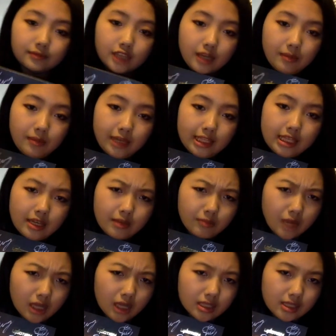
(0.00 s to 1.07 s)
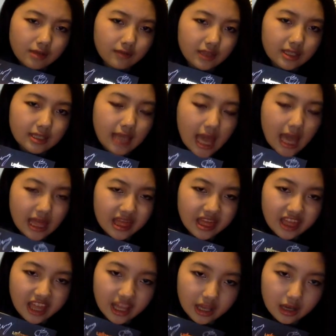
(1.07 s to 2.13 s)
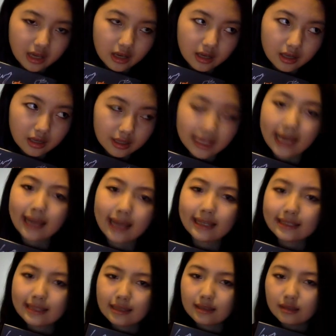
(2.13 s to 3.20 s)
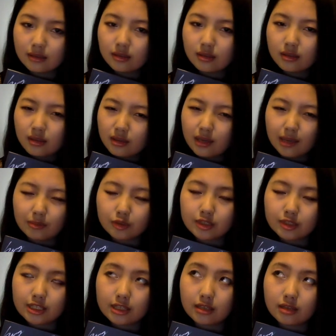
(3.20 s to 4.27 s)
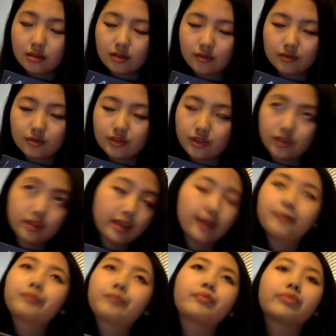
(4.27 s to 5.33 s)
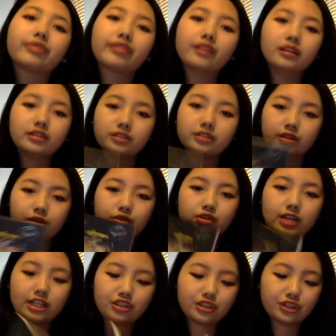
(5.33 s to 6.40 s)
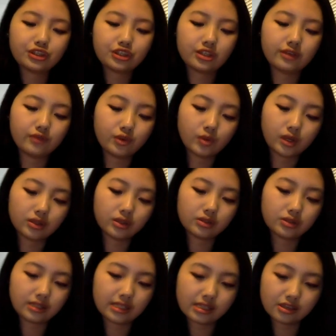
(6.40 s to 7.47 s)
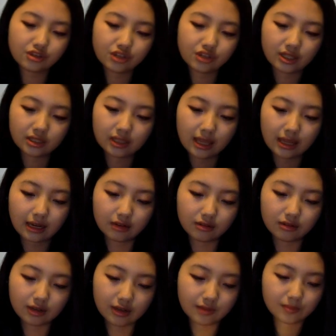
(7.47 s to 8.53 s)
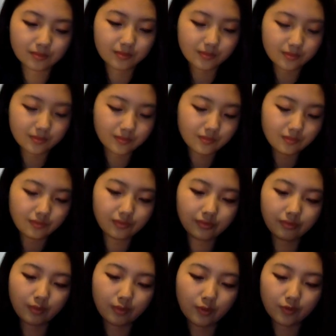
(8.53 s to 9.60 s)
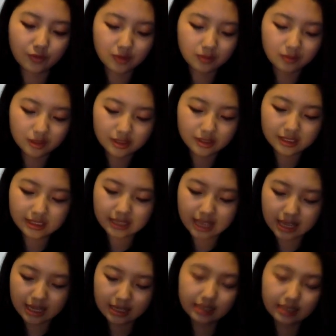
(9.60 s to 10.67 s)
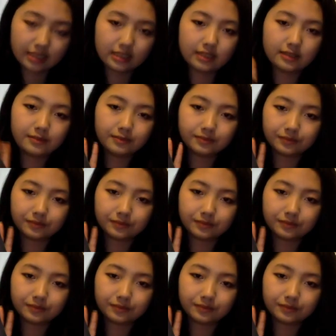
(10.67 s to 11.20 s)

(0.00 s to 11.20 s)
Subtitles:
I did an unboxing of this, I think. Yeah, I did. I mostly did. So, yeah. So you guys should, if you want to see it, check that out. Both of them are signed.